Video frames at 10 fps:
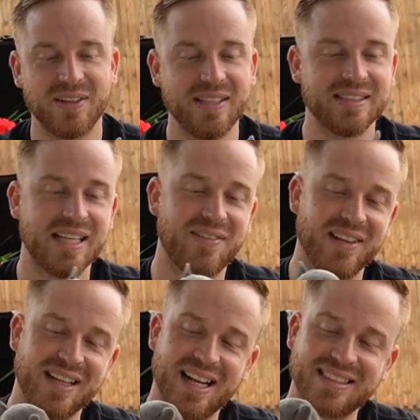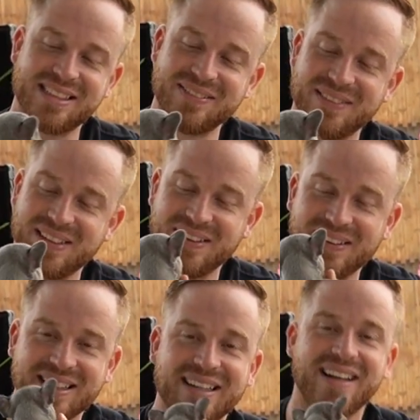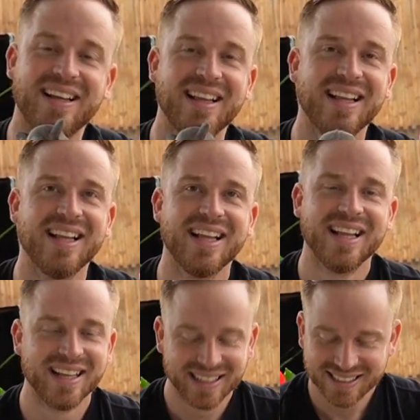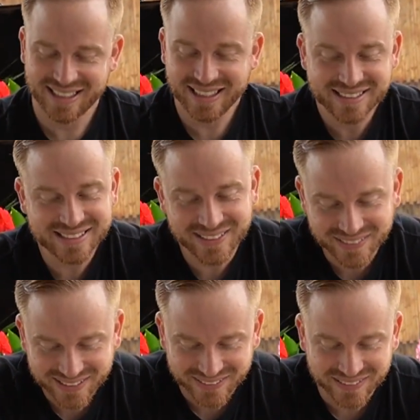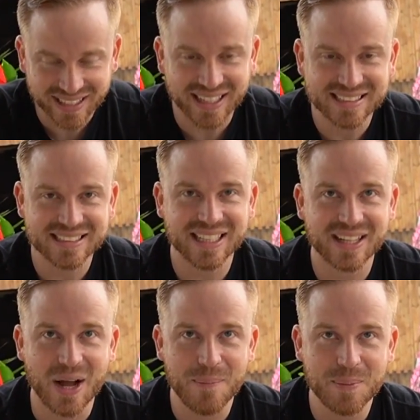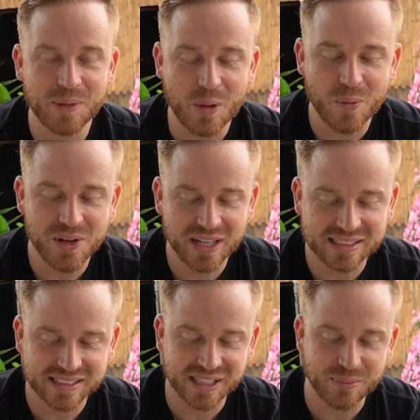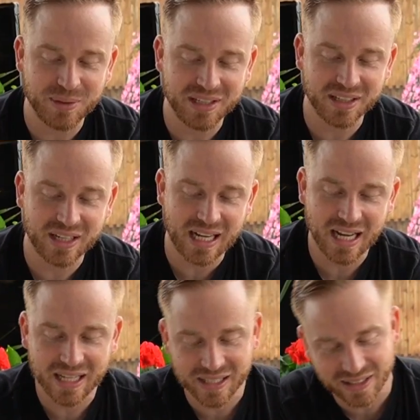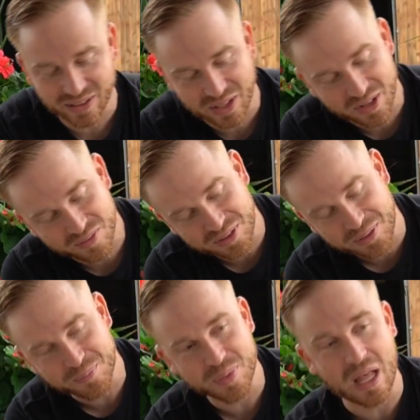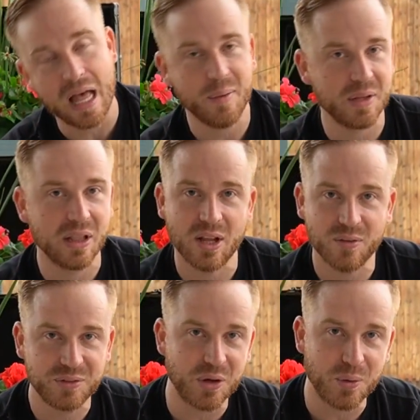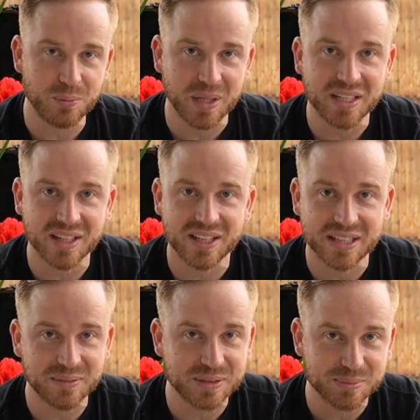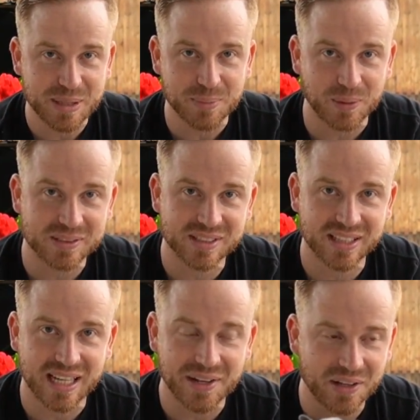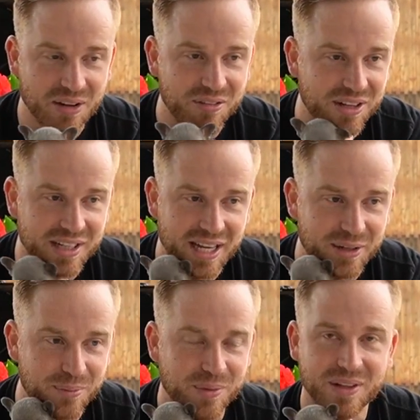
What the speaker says: He's definitely got some milk. He's so cute, guys. Comment below what you guys think of Minka. I love him. I would love to own Minka. If it was me personally, I'd love to take him.